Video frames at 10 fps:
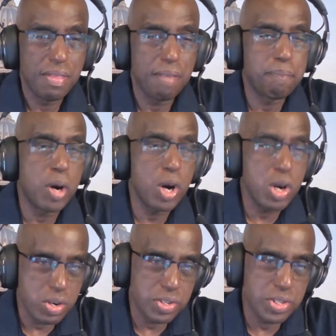the
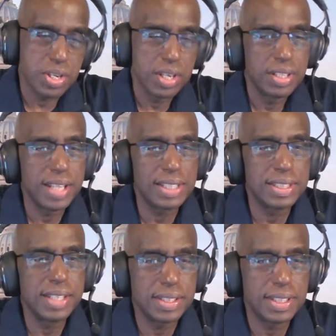purge
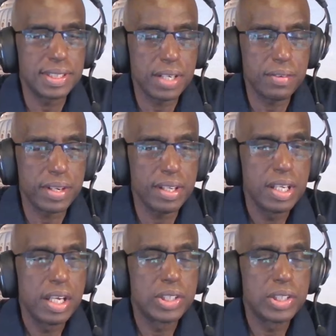that's necessary